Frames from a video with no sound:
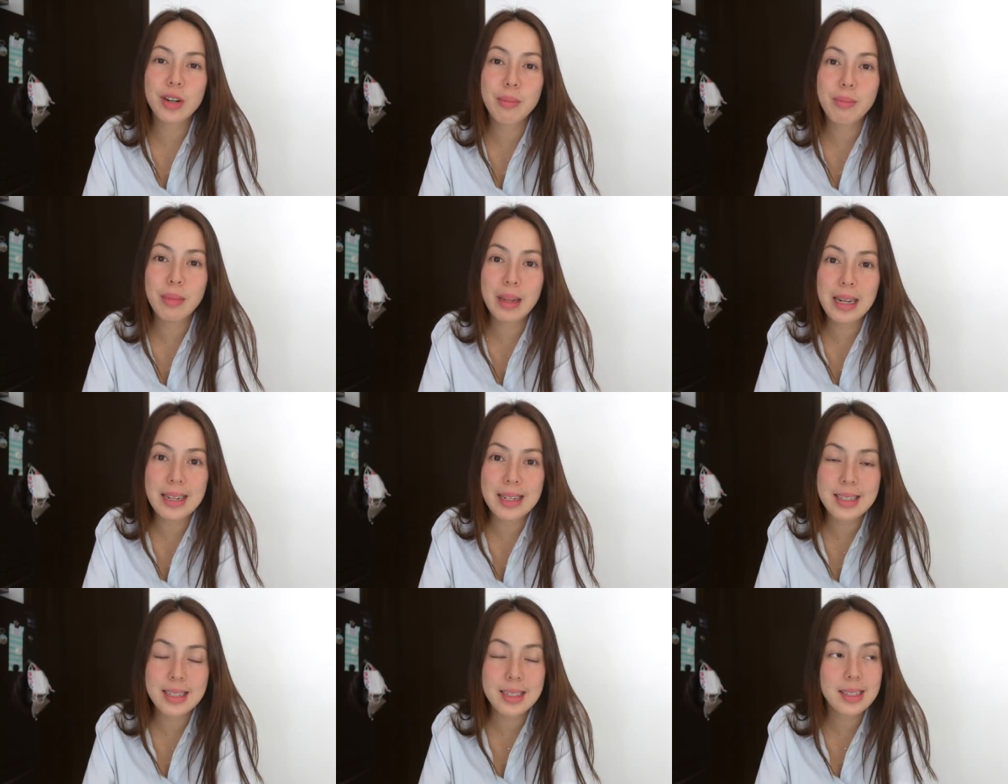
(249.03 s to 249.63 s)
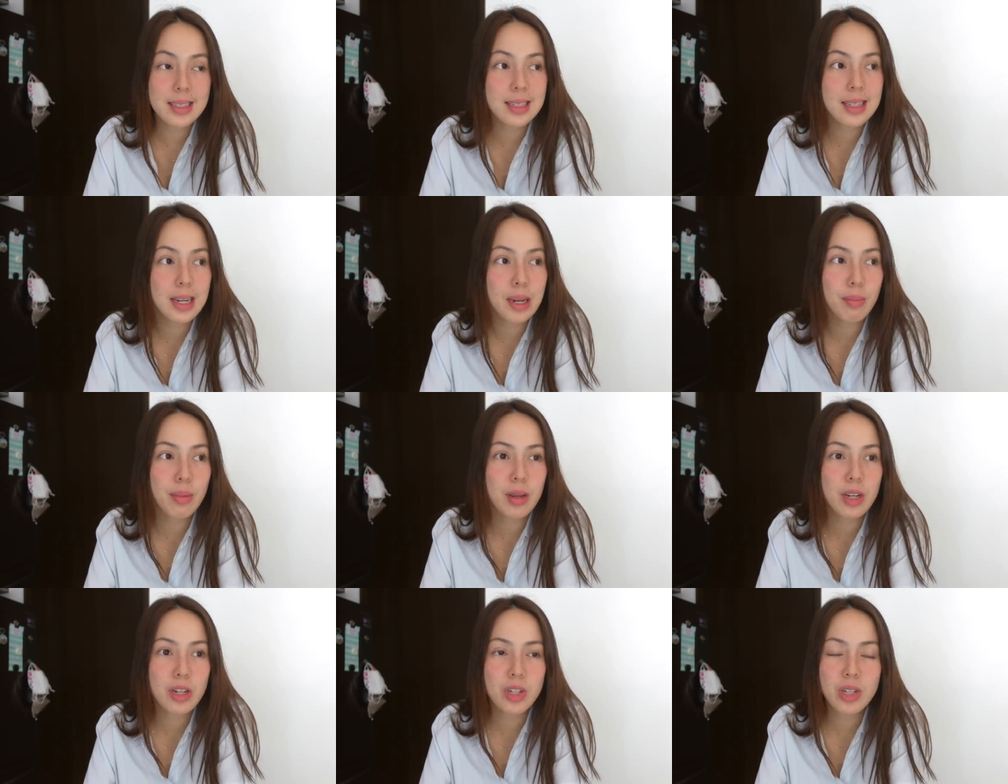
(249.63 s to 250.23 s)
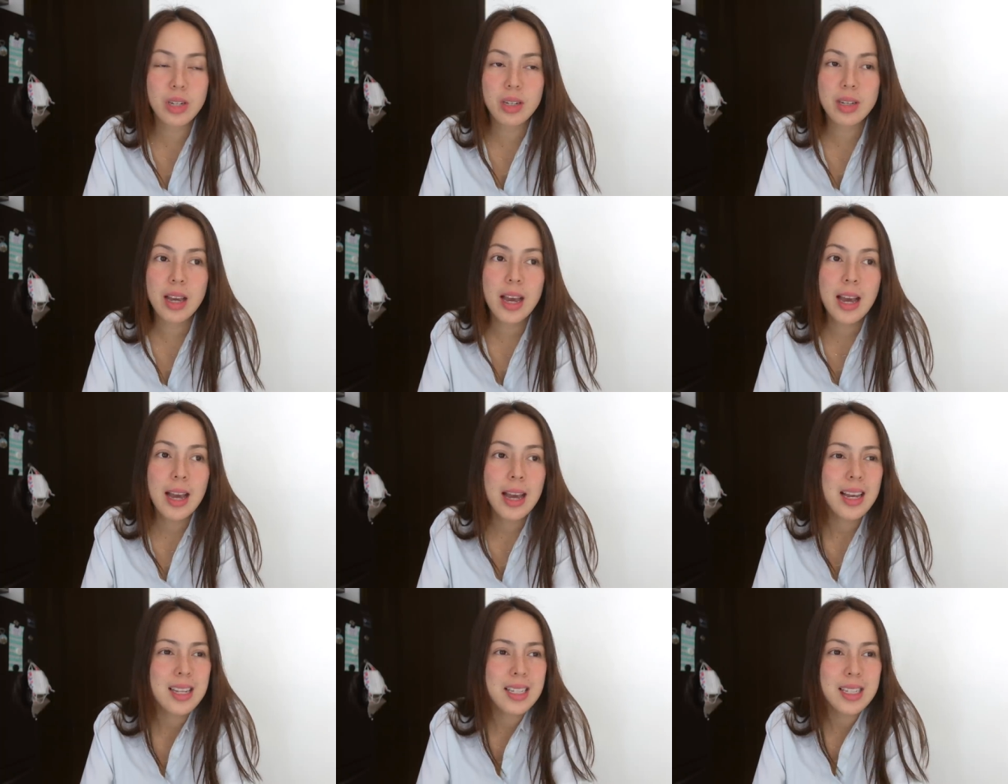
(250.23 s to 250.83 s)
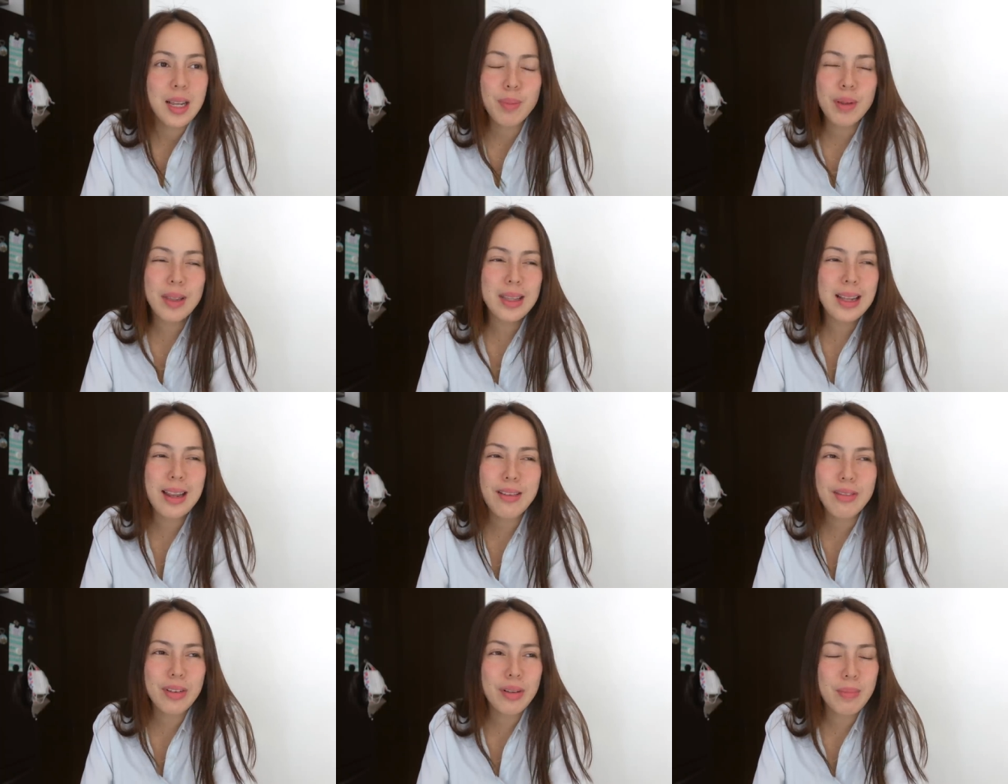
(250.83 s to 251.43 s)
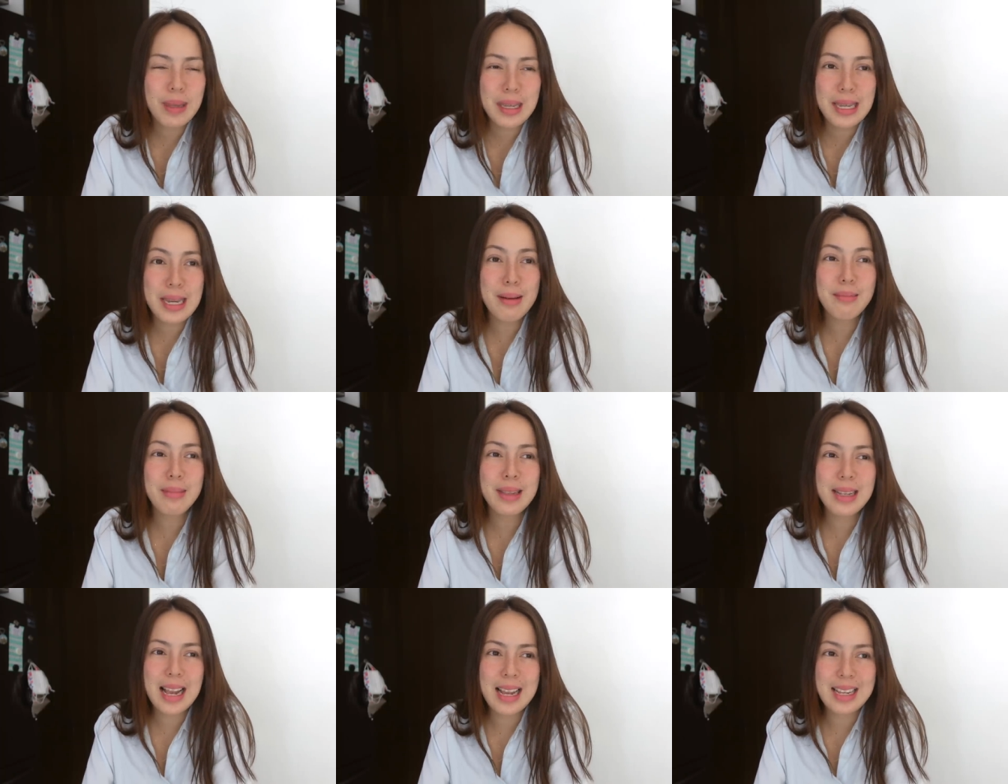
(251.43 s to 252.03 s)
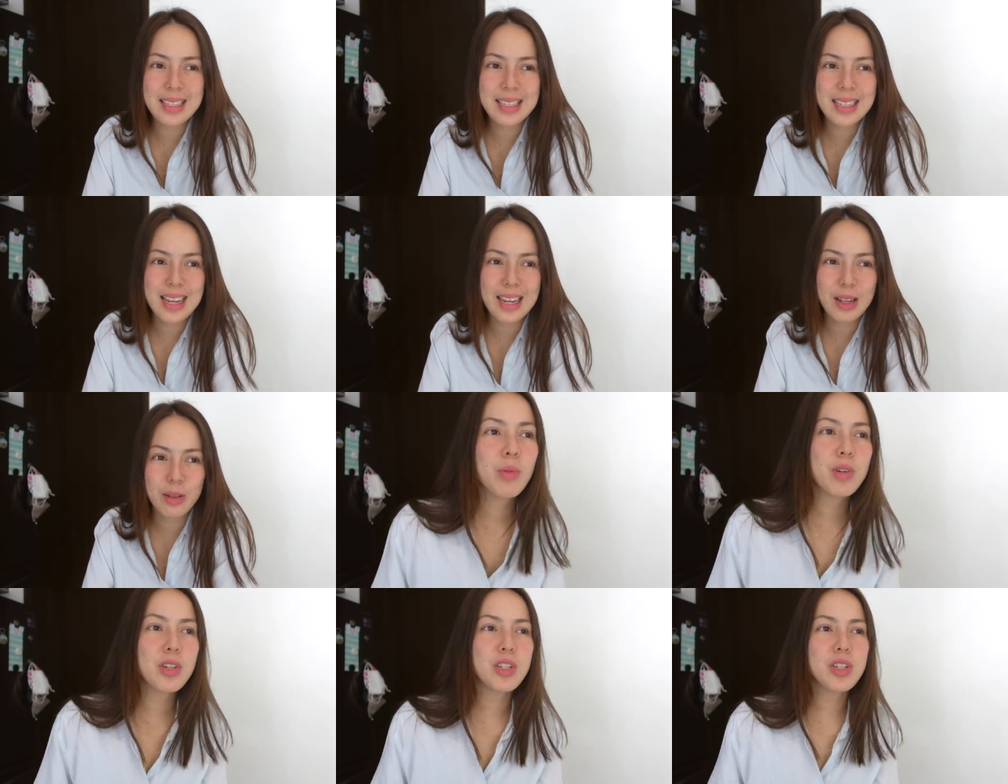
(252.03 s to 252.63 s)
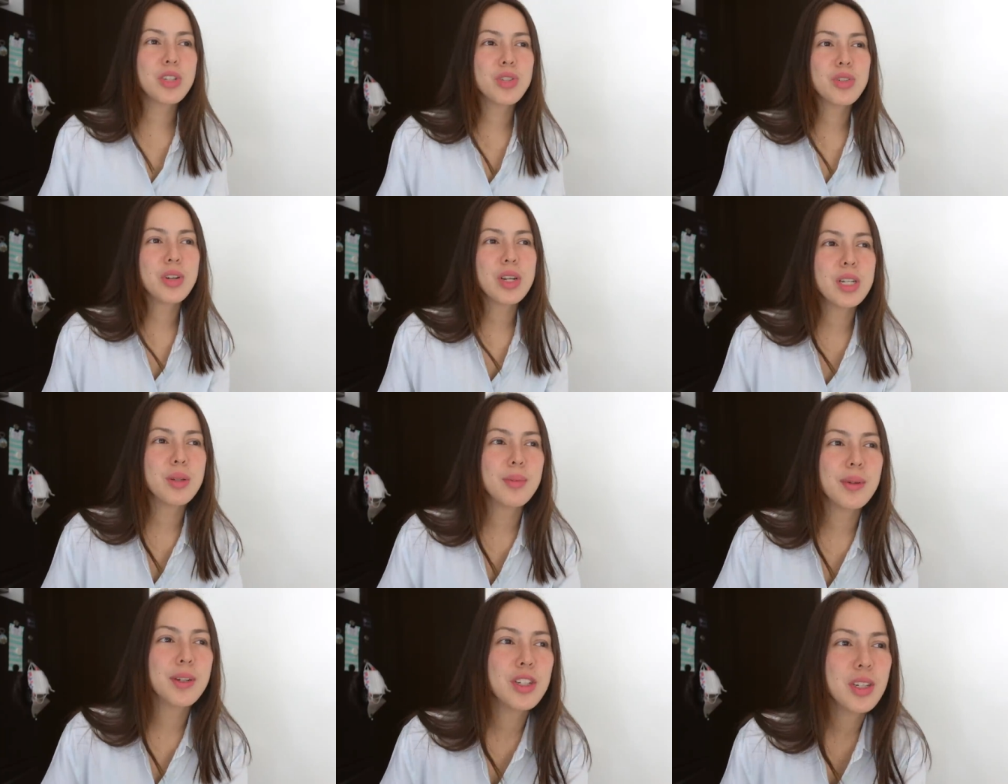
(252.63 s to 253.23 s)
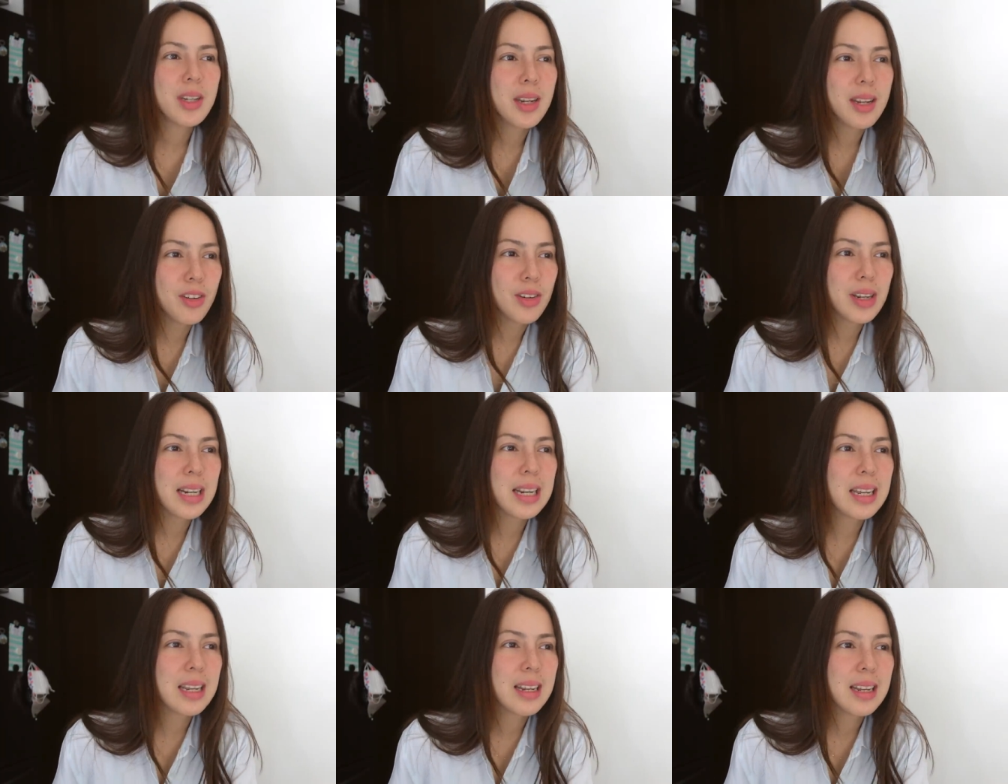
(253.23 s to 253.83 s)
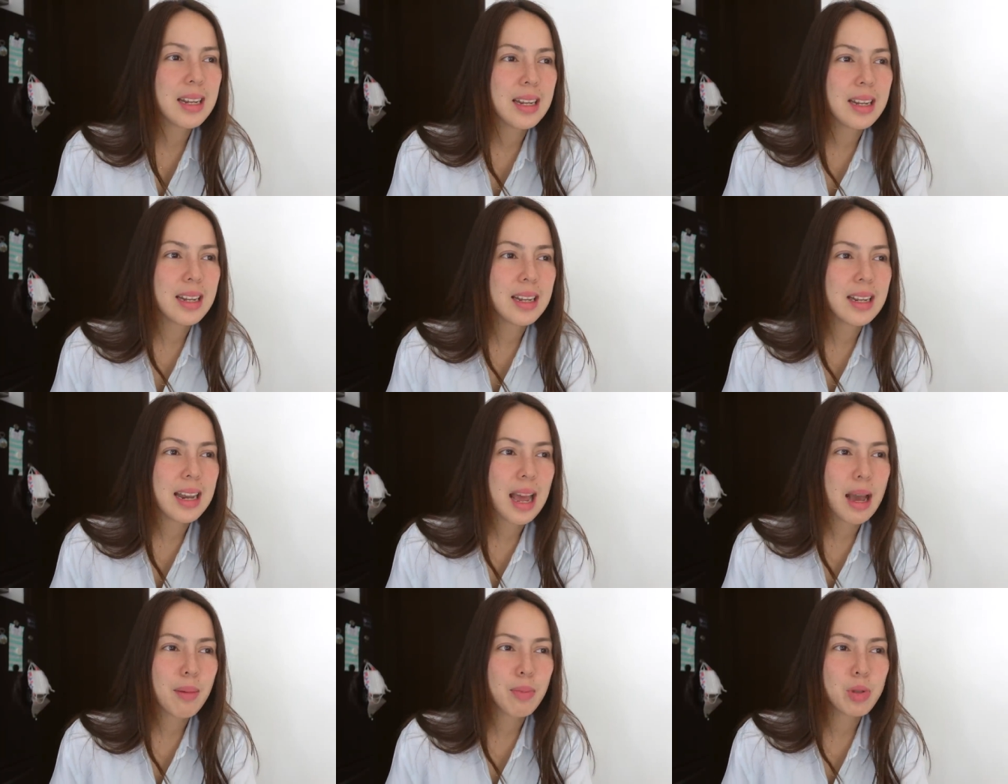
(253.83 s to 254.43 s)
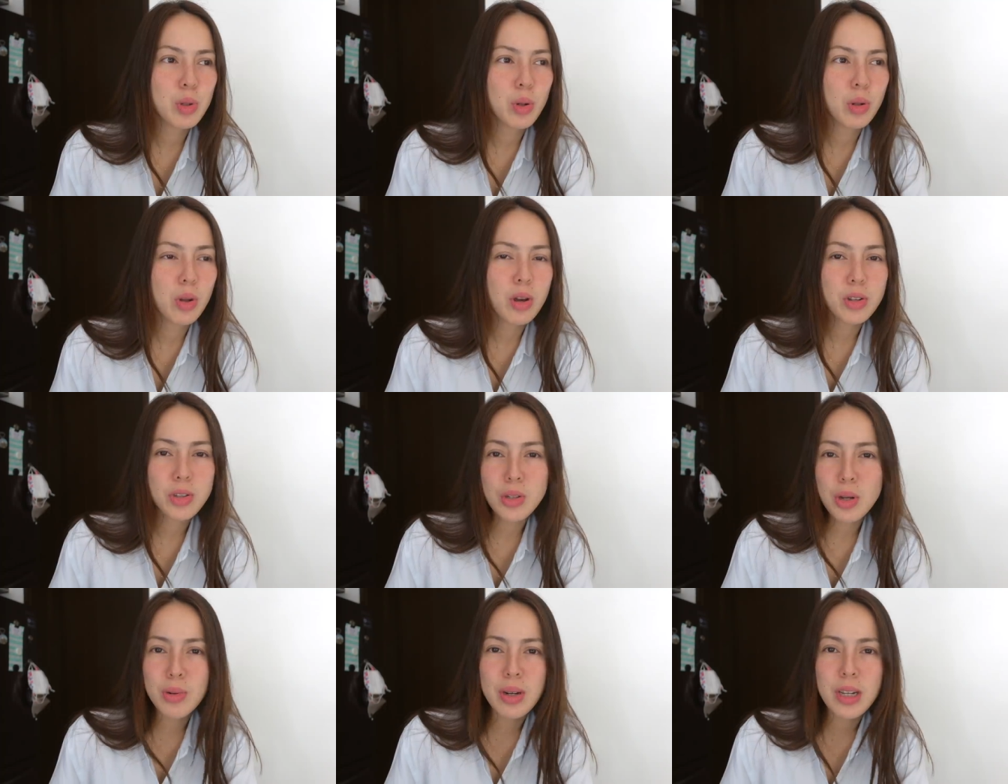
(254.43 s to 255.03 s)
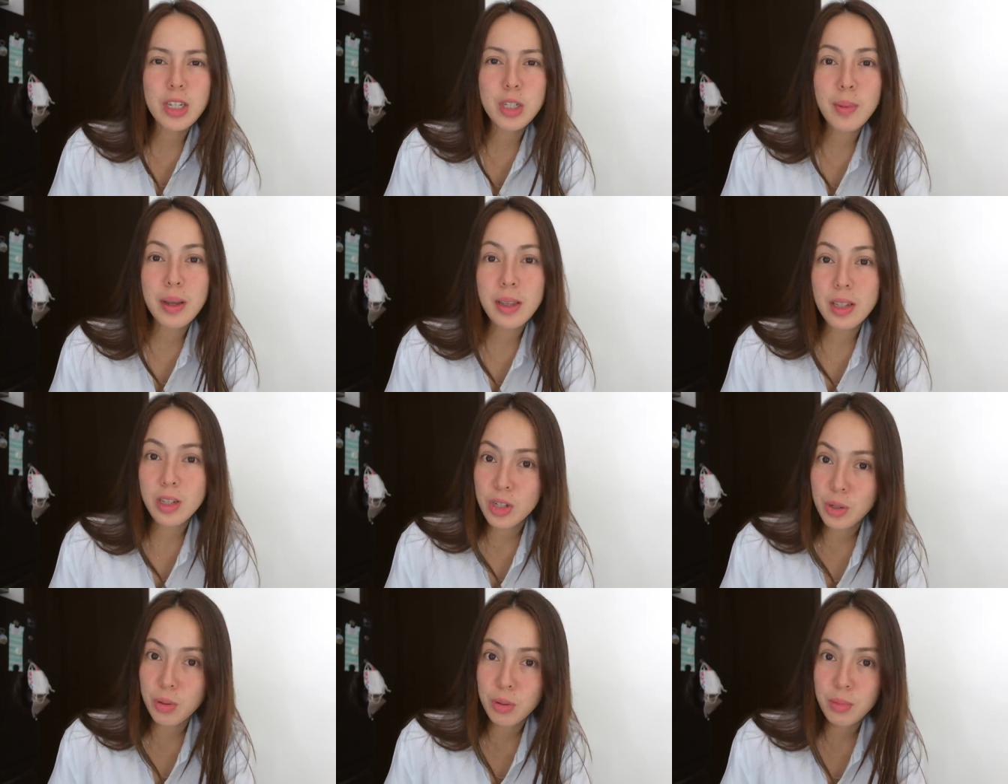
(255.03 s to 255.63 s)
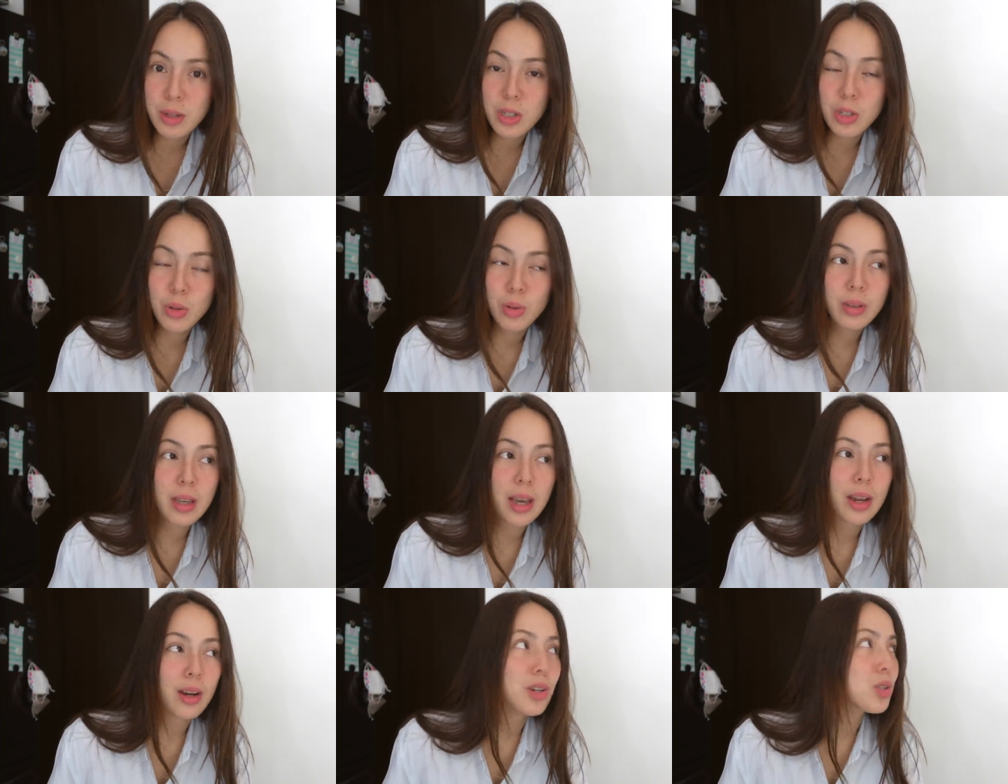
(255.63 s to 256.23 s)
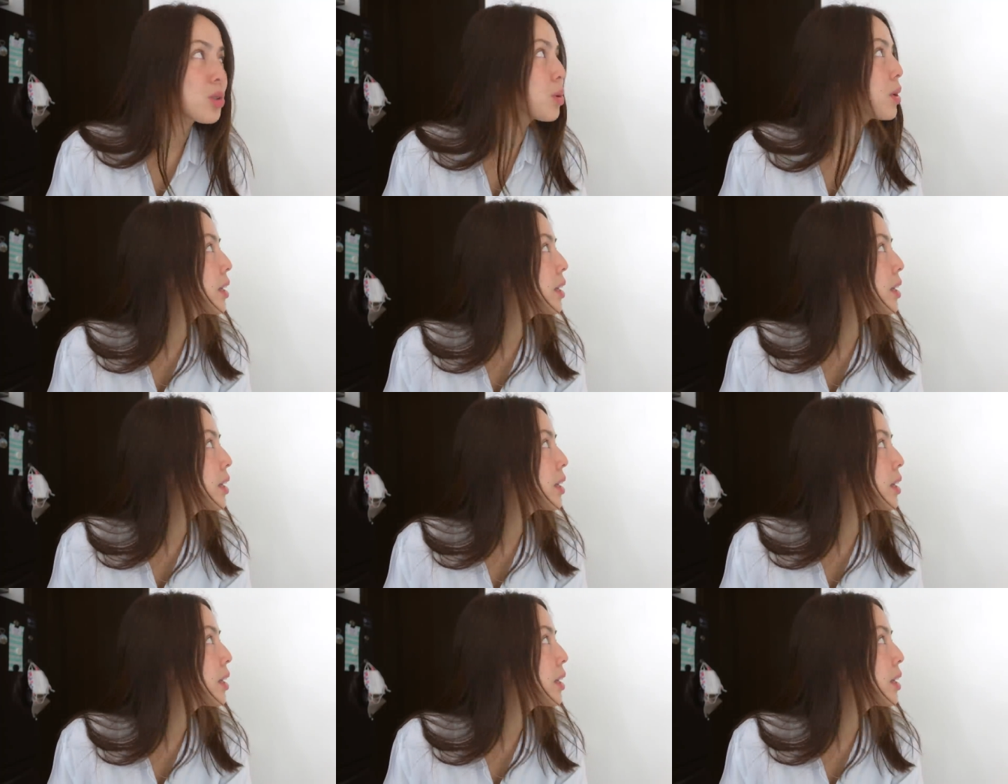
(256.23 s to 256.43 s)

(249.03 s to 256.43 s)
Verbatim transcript: Amelia's still sleeping. She slept at 11 p.m. last night, which is strange because she didn't really nap so long, so I would expect that she would be so tired. So